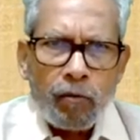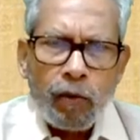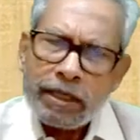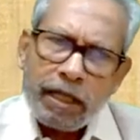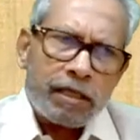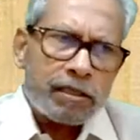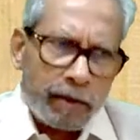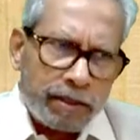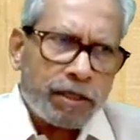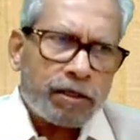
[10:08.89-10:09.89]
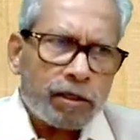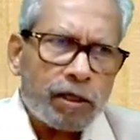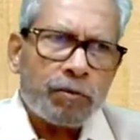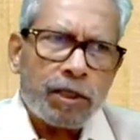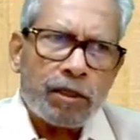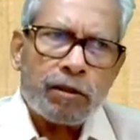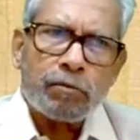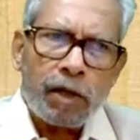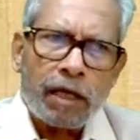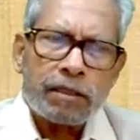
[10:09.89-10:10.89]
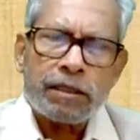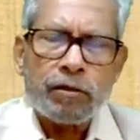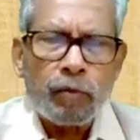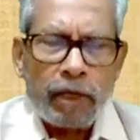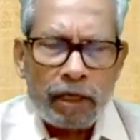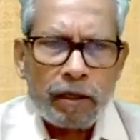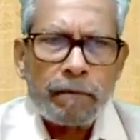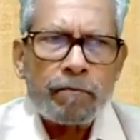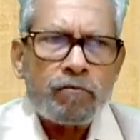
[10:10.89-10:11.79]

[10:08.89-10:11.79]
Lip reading: what the expectation of the as a human.